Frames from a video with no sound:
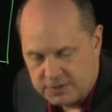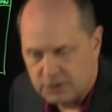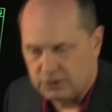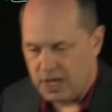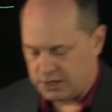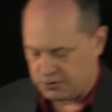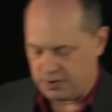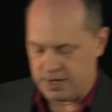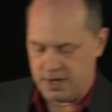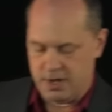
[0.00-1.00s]
the
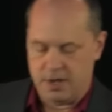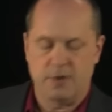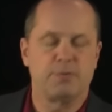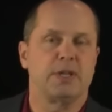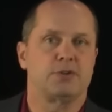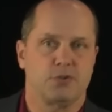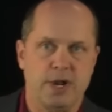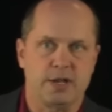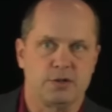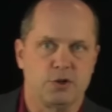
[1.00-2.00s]
luxury of being
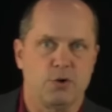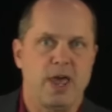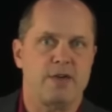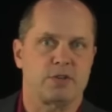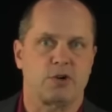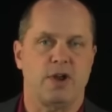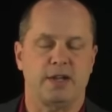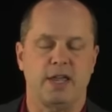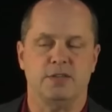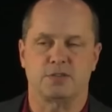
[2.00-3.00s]
trained. You don't have the
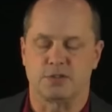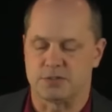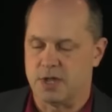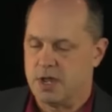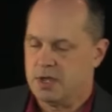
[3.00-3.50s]
correct answers.